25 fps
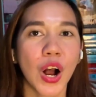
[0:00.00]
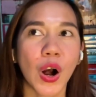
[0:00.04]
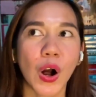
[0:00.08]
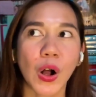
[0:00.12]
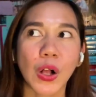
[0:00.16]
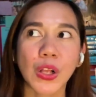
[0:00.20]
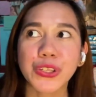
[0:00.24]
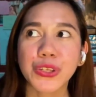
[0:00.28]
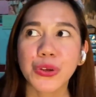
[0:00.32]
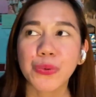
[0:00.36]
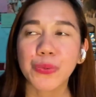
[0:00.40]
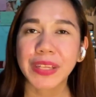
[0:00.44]

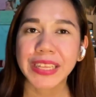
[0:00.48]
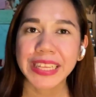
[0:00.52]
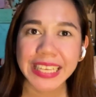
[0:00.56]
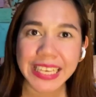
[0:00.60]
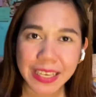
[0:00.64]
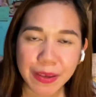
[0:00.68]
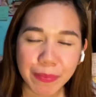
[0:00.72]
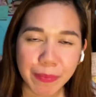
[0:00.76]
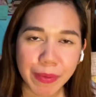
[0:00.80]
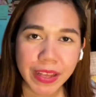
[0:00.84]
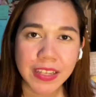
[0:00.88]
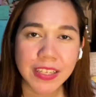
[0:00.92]
Also with
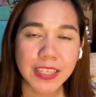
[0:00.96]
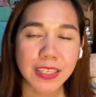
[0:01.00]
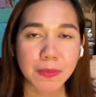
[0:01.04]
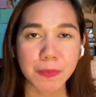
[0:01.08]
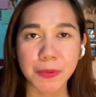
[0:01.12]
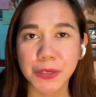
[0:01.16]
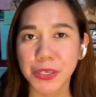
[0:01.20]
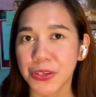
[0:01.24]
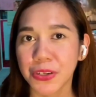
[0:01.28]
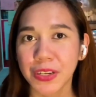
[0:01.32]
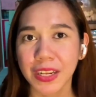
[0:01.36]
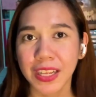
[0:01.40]
emails,
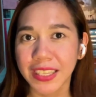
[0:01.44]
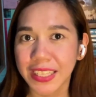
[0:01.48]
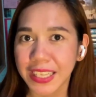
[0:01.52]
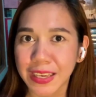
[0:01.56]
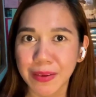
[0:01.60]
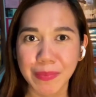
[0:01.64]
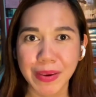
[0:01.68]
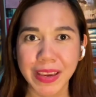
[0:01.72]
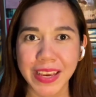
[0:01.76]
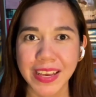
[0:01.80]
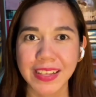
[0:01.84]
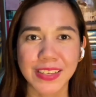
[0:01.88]
personal
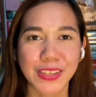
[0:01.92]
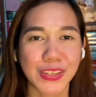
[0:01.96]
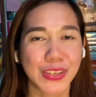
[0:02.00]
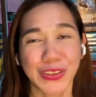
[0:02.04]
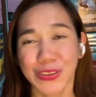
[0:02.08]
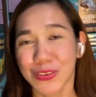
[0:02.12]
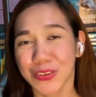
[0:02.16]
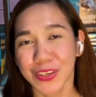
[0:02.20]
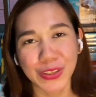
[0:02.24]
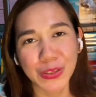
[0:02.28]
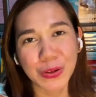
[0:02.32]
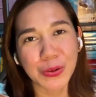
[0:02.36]
emails, you
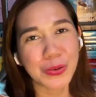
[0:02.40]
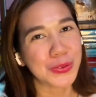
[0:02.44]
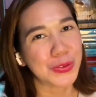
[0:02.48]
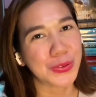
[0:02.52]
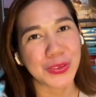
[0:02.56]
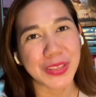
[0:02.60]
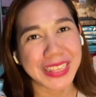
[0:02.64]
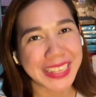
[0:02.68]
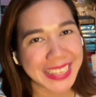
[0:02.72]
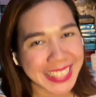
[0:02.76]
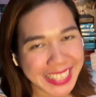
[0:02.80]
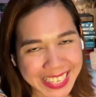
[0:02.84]
do not
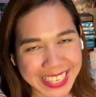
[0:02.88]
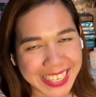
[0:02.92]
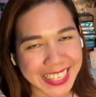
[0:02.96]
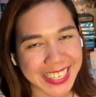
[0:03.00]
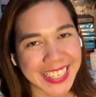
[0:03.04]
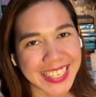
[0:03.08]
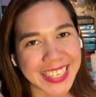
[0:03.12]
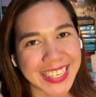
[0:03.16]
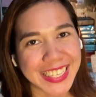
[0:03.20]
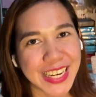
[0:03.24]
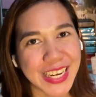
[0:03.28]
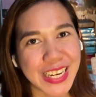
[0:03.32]
also
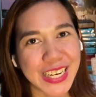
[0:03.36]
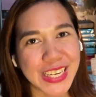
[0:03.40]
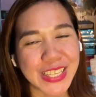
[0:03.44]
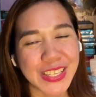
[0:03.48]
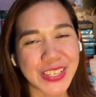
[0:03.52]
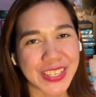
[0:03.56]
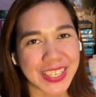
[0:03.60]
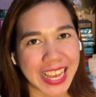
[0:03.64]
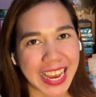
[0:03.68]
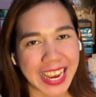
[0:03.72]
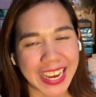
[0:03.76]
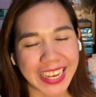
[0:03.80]
need
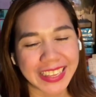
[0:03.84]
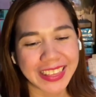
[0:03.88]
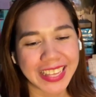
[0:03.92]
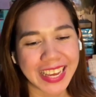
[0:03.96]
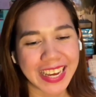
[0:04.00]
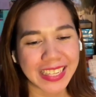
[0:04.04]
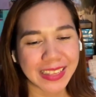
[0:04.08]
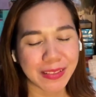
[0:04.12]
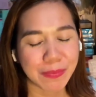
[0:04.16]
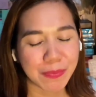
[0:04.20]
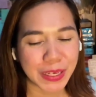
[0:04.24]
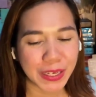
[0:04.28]
to cite
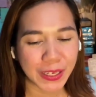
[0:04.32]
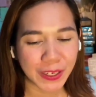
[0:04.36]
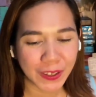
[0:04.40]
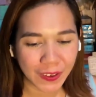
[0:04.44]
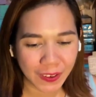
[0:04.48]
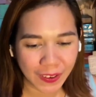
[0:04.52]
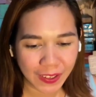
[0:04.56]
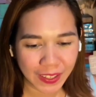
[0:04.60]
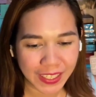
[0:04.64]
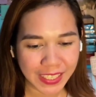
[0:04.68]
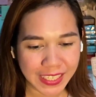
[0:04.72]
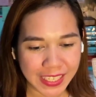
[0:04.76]
that,
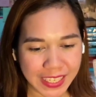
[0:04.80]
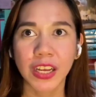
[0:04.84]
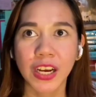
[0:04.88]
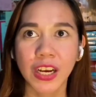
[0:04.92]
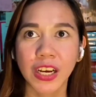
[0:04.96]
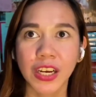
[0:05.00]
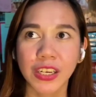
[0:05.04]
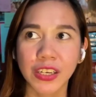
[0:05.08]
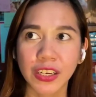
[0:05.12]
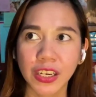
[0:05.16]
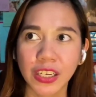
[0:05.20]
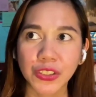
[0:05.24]
because
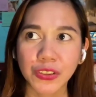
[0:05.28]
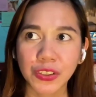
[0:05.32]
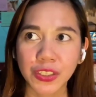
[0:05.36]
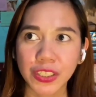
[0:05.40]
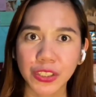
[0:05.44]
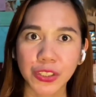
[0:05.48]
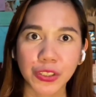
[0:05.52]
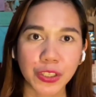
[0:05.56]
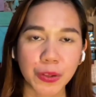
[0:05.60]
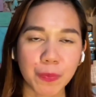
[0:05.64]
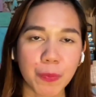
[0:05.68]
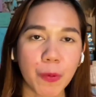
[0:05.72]
not really
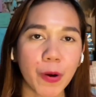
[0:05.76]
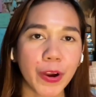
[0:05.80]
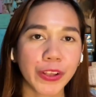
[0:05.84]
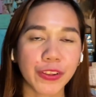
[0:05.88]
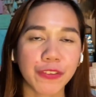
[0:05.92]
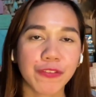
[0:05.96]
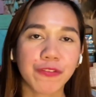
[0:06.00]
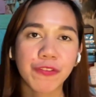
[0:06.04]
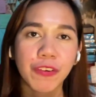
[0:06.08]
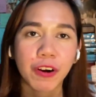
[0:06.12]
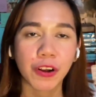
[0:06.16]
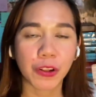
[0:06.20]
to the point
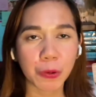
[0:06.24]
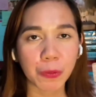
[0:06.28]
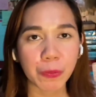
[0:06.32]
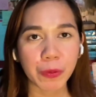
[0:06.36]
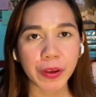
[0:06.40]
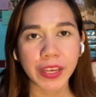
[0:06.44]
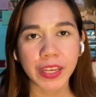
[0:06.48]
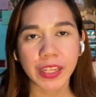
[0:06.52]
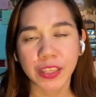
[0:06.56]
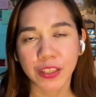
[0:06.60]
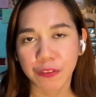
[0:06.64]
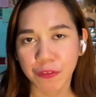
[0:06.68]
of
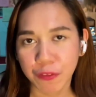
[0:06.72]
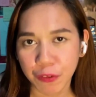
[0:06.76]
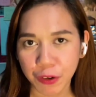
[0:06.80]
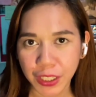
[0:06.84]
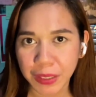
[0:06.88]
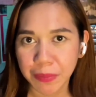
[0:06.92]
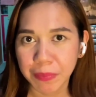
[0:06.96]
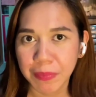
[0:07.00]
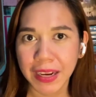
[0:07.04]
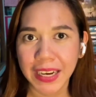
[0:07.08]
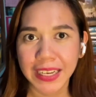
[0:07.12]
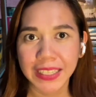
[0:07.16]
following the
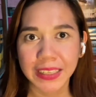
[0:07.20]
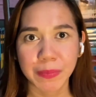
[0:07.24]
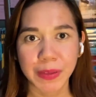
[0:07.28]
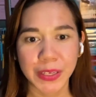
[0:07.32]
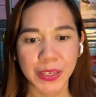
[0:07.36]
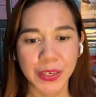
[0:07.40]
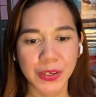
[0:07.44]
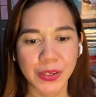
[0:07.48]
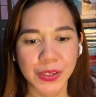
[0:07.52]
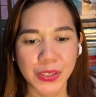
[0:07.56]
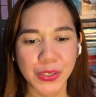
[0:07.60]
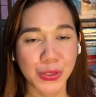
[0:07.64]
format,
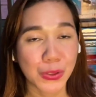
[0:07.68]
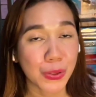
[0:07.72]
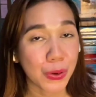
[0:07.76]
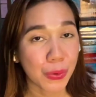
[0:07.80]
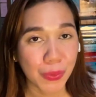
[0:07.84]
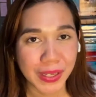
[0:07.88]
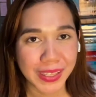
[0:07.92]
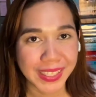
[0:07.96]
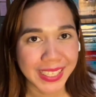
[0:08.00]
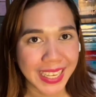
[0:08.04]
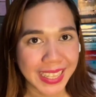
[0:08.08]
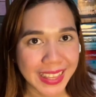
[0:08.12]
because no
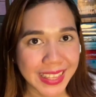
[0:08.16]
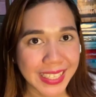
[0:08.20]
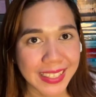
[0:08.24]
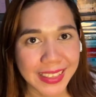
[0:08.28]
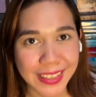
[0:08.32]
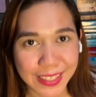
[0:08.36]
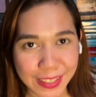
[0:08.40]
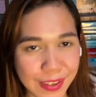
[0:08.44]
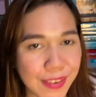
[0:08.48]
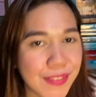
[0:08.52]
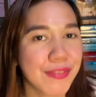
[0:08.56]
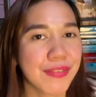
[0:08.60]
one can
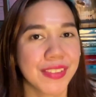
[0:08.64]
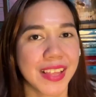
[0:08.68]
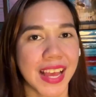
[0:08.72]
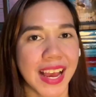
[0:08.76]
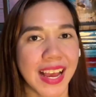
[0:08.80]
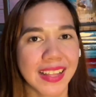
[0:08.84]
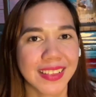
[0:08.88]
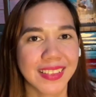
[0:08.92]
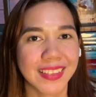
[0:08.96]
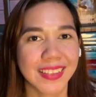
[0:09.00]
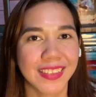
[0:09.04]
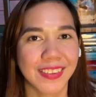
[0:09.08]
retrieve
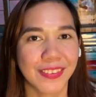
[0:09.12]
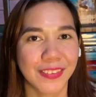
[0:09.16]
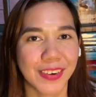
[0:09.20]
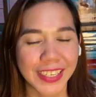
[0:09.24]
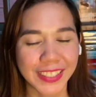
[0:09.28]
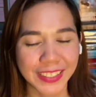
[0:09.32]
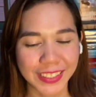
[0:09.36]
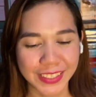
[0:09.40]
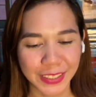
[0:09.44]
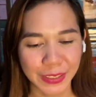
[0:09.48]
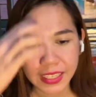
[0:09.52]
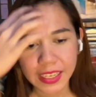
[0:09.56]
that.
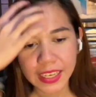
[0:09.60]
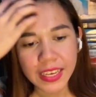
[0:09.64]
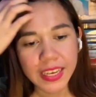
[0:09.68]
Alright?